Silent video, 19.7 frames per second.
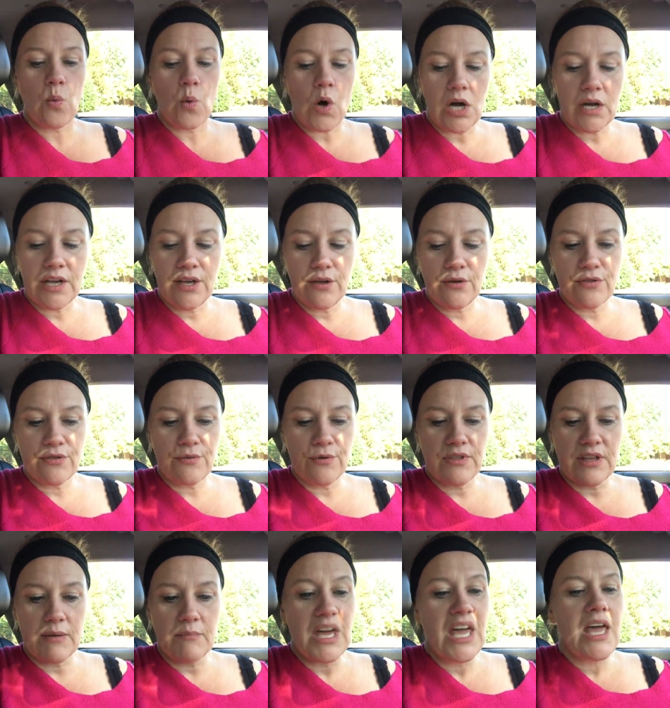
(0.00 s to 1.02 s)
walk you
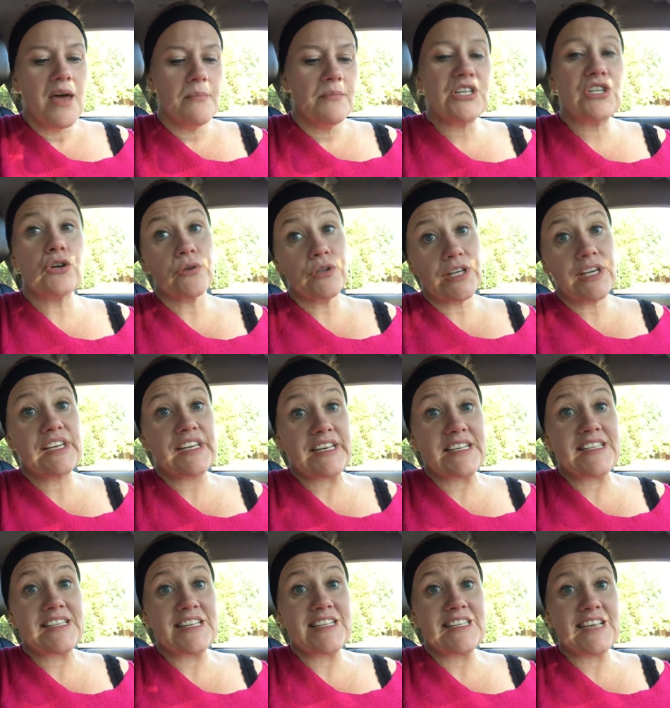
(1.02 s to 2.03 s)
through them. But you're only going
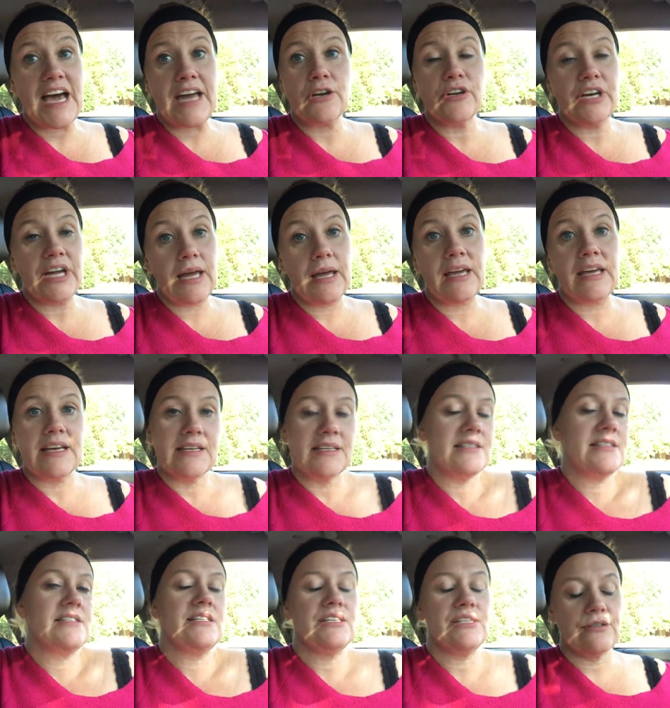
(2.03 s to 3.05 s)
to see Saturday
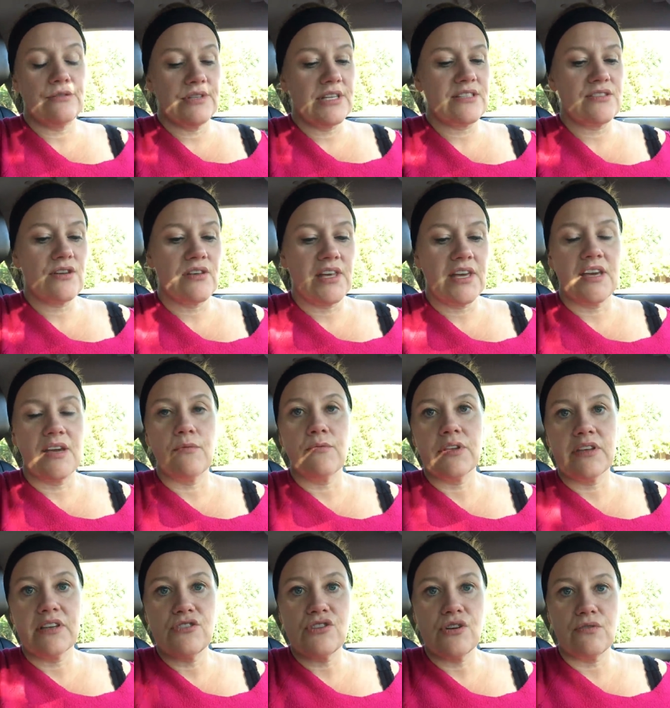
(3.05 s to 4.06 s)
because, you know, that's all I can
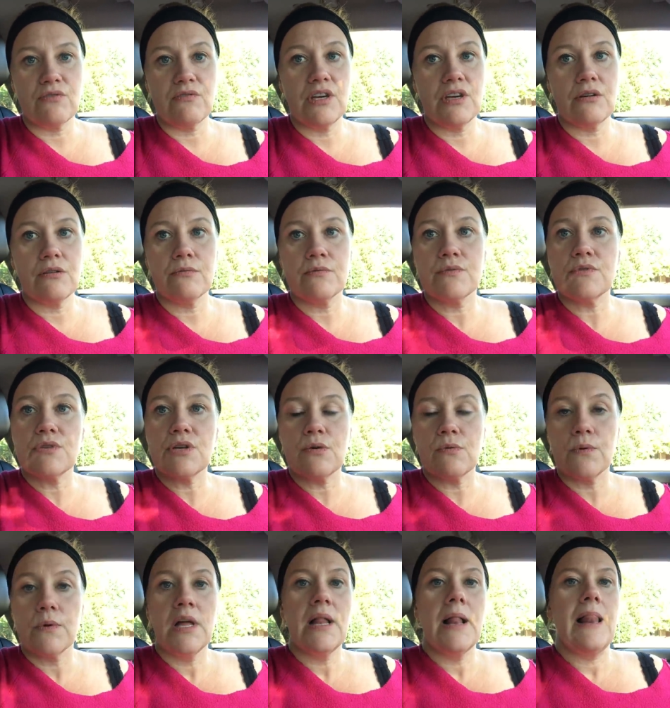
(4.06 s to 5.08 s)
really show you.
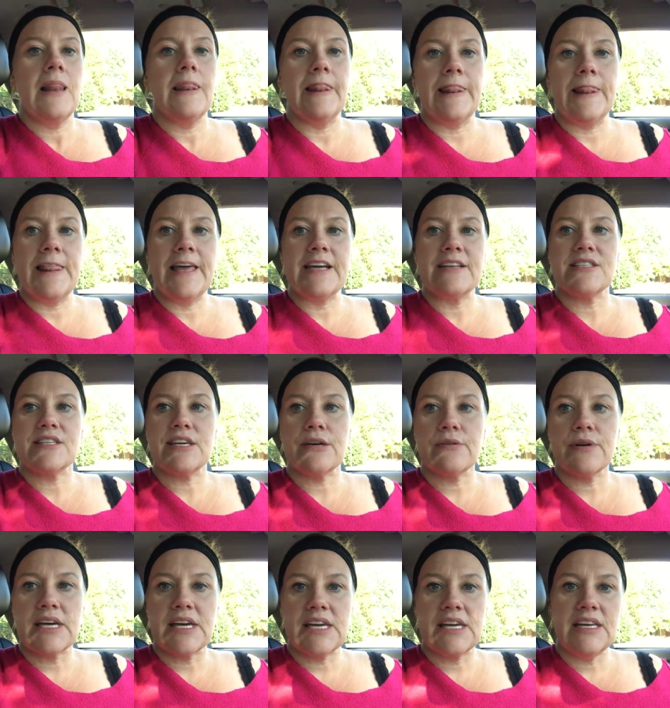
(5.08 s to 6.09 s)
So let's
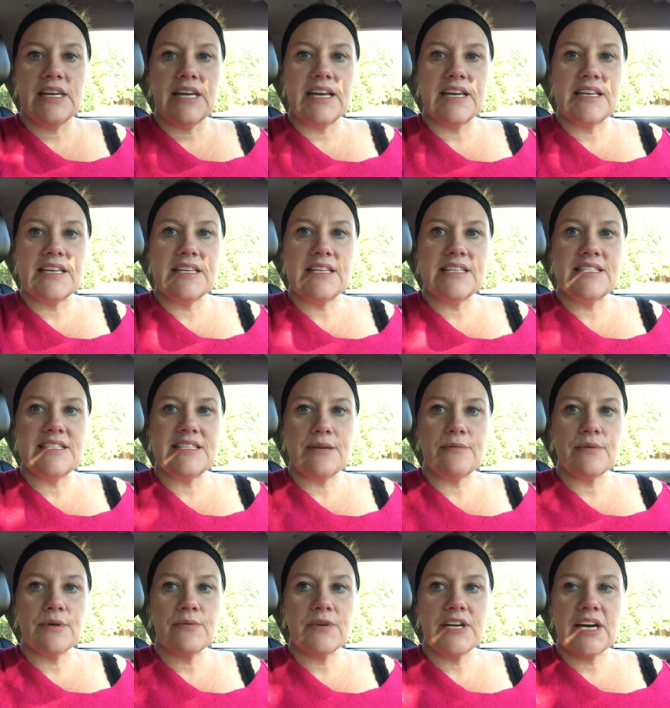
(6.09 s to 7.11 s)
go ahead and see
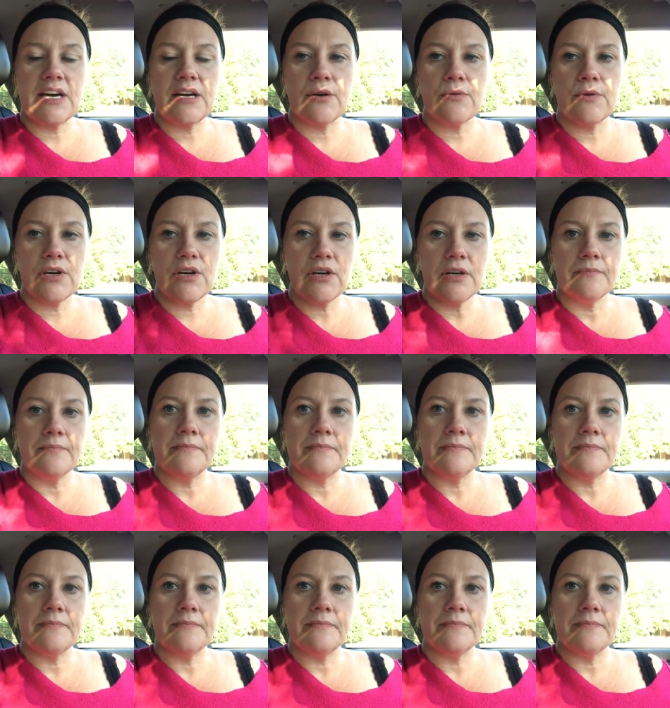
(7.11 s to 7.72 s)
what we got going on.